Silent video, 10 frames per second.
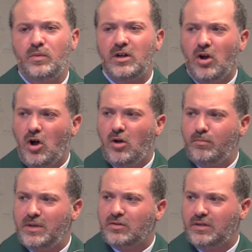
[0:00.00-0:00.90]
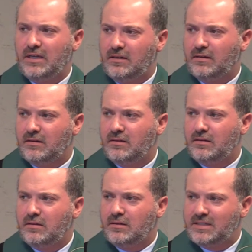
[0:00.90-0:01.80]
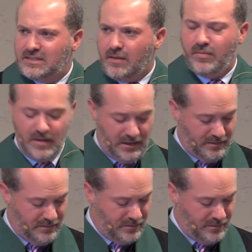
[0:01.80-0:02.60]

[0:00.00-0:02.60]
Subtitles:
we are all building something.